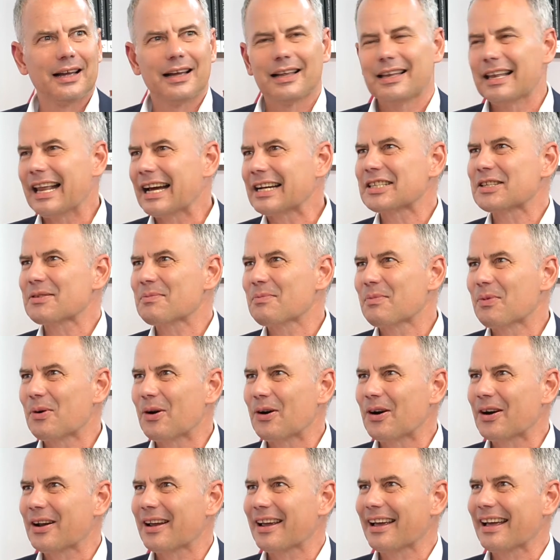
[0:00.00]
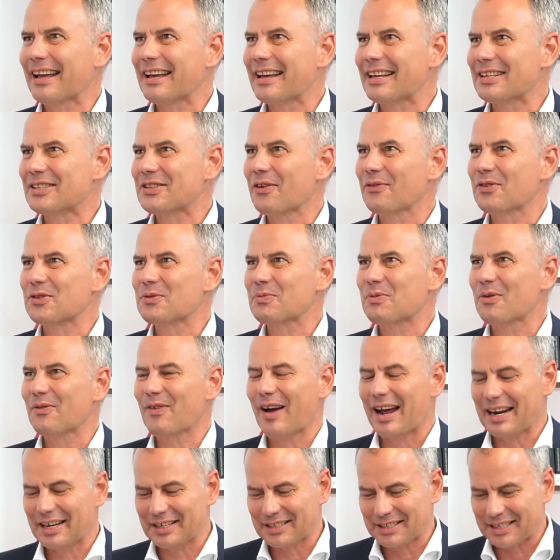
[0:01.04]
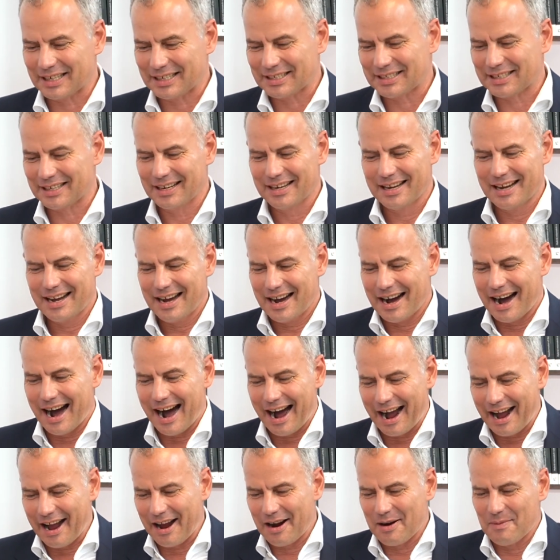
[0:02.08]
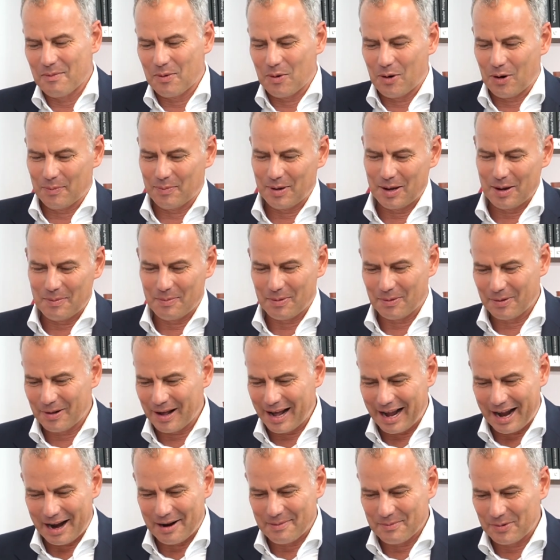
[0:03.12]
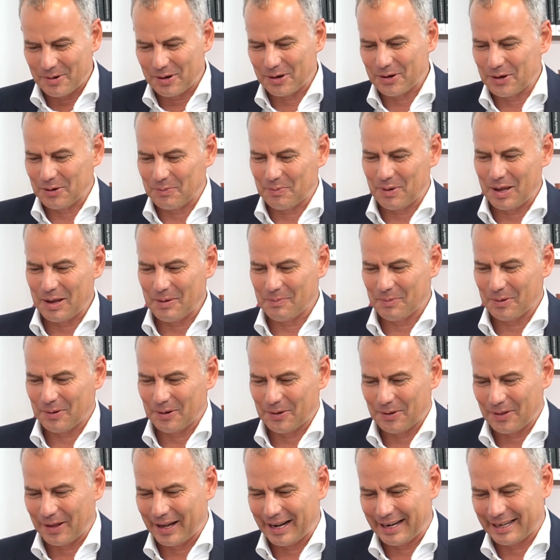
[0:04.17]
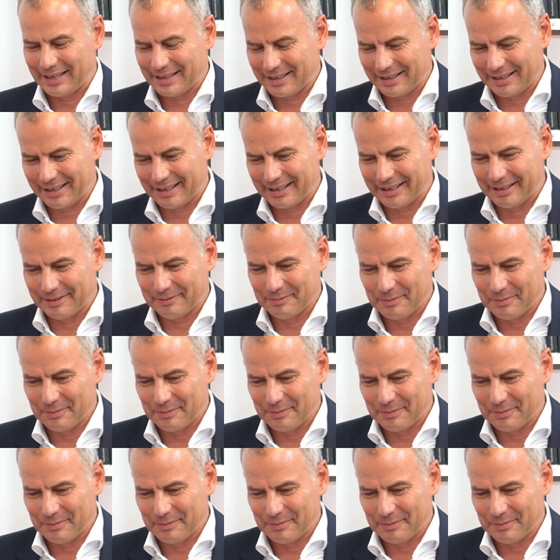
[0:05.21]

Luxembourg uh, service providers is hire more people, hire more good people that uh,